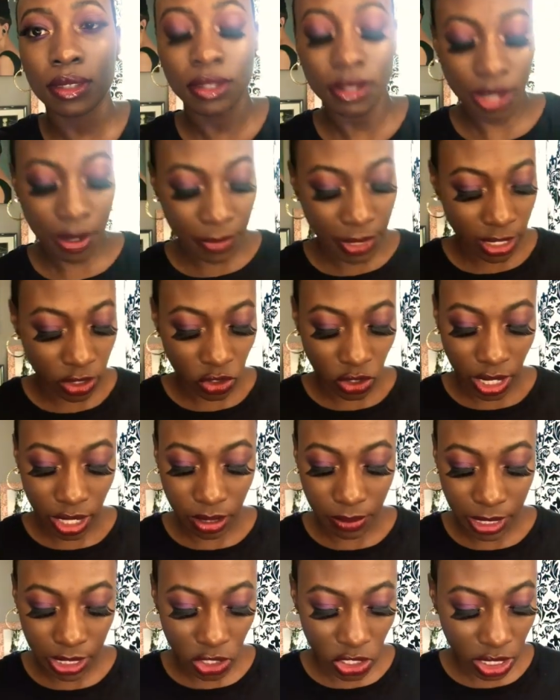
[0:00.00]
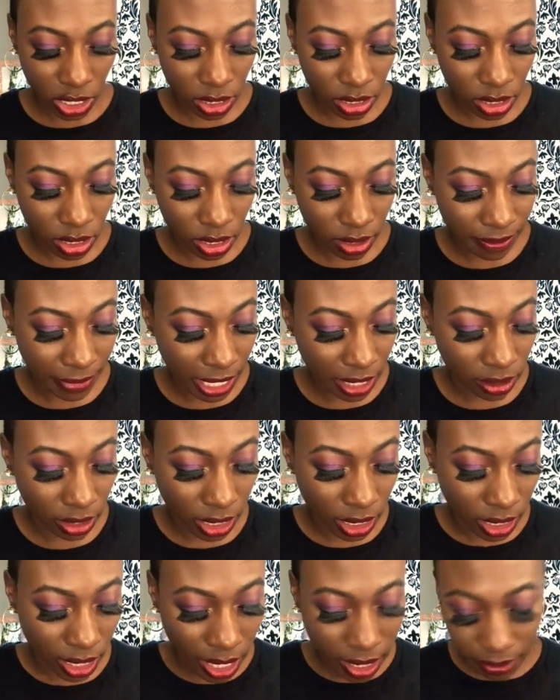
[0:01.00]
I'm gonna try it on my chest. I don't
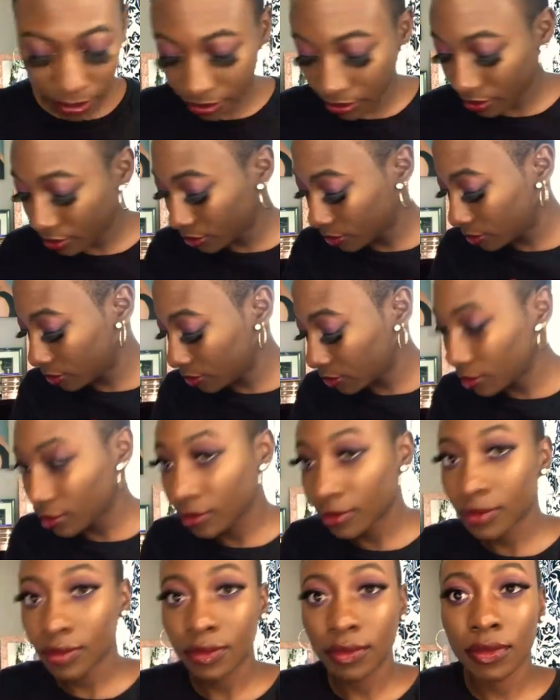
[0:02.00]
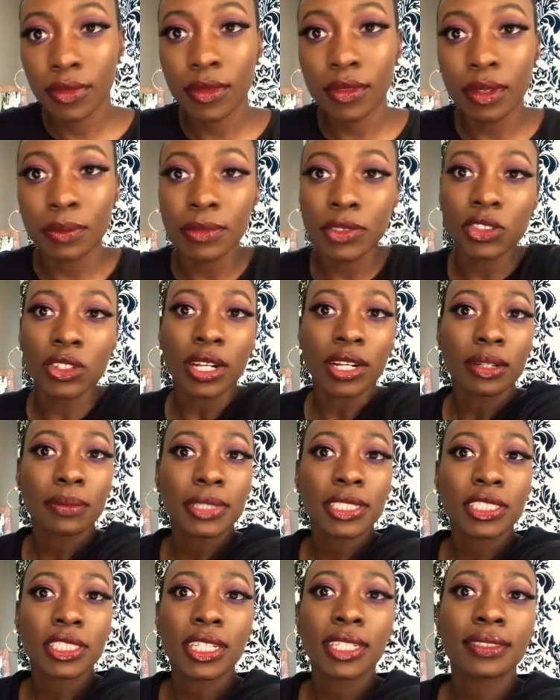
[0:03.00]
like that. Let me try it on
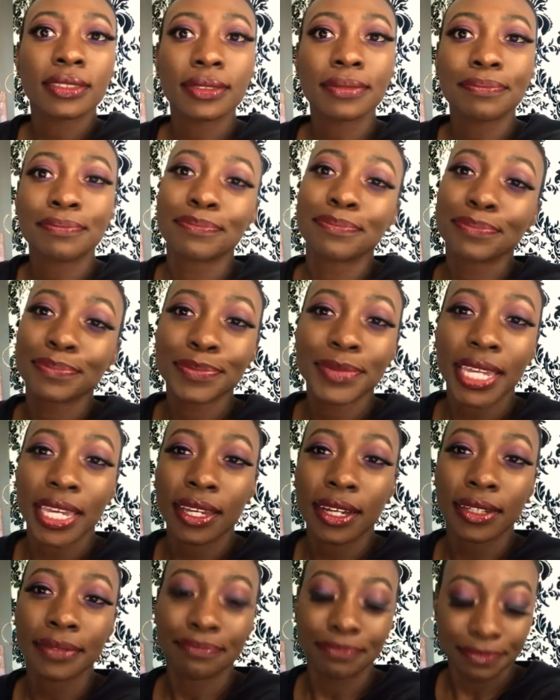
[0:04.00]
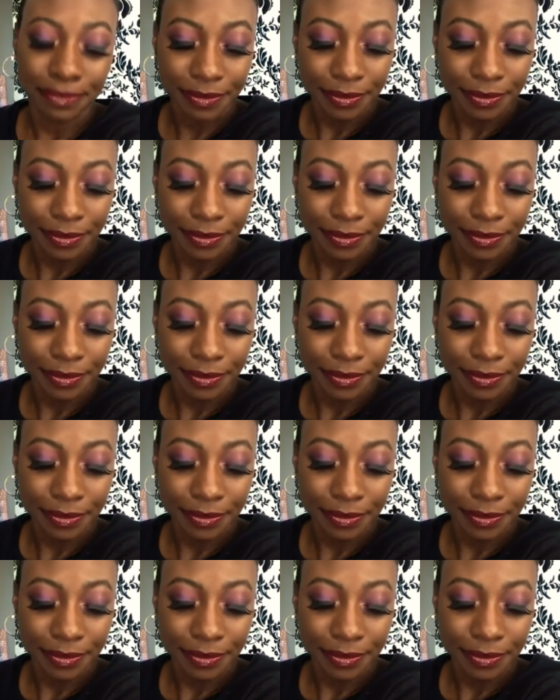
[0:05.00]
my chest. Hang on.